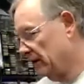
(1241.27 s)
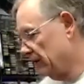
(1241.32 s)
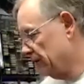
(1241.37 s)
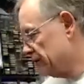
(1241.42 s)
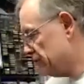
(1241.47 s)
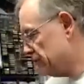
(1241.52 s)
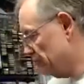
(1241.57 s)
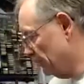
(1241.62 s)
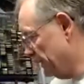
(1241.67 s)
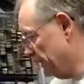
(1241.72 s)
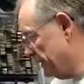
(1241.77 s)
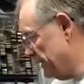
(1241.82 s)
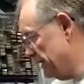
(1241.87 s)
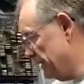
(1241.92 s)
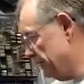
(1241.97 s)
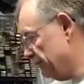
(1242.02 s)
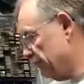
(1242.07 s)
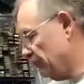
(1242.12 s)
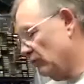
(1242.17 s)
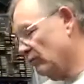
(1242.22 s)
So
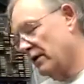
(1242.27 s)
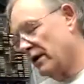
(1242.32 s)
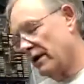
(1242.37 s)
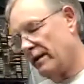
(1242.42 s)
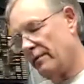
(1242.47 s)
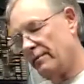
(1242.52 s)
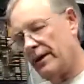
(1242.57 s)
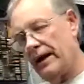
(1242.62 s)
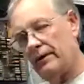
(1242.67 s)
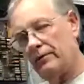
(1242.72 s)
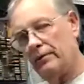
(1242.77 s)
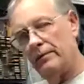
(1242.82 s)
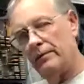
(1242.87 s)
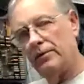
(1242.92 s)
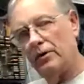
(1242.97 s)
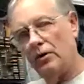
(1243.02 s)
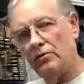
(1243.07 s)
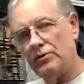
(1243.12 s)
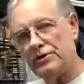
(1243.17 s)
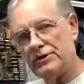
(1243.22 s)
leave one of the battery
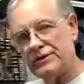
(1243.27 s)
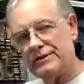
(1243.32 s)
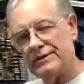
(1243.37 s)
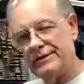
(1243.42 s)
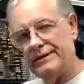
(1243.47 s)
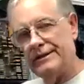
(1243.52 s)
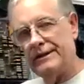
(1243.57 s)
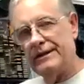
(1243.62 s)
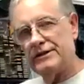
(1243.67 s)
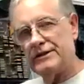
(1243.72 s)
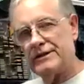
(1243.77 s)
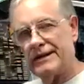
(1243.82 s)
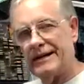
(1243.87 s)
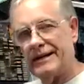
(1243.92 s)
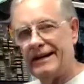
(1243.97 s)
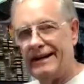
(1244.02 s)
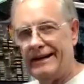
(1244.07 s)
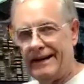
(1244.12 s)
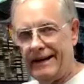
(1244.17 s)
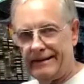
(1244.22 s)
posts
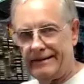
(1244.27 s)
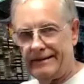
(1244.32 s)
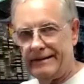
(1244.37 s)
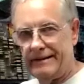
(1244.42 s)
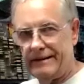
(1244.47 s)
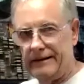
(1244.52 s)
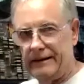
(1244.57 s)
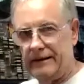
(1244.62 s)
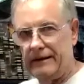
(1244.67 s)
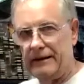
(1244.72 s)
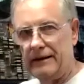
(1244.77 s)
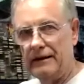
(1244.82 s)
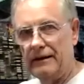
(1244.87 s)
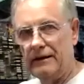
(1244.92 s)
disconnected